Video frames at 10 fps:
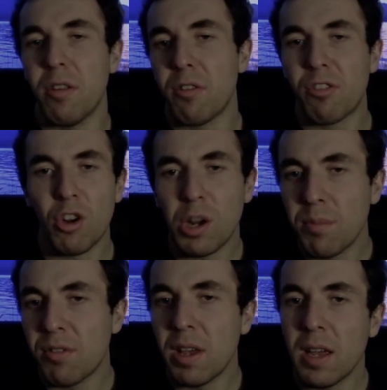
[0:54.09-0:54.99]

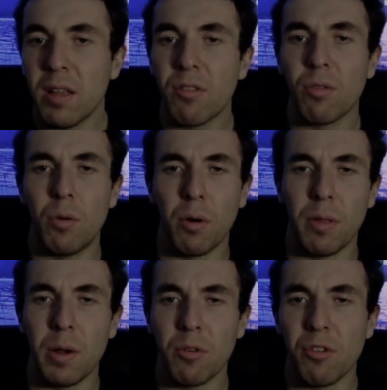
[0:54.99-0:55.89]
circumstance or
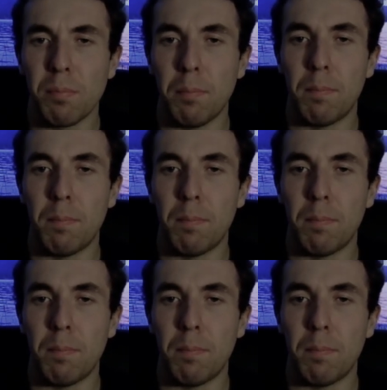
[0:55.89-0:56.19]
they were just